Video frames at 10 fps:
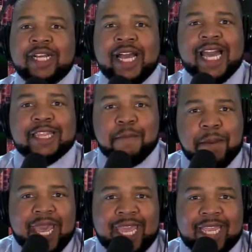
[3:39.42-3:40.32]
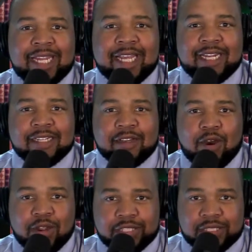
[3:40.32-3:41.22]
and the pain and the
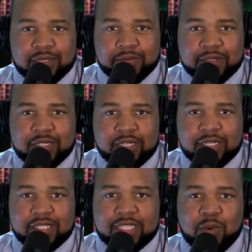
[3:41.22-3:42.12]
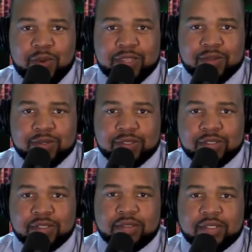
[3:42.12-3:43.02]
hardship that they went through
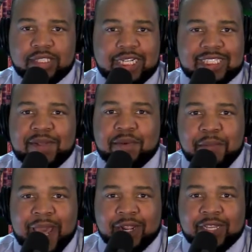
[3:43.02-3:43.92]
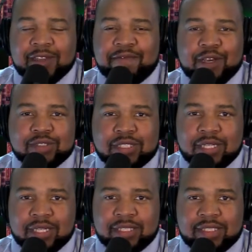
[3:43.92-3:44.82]
doesn't even matter. It feels
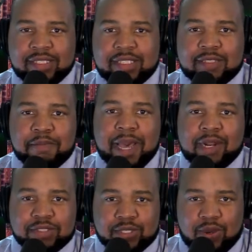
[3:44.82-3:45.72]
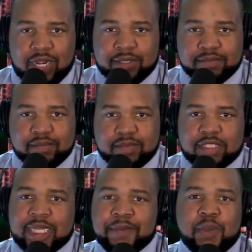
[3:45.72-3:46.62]
good. It's a battle scar. The
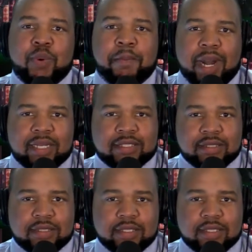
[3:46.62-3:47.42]
same thing with boxers.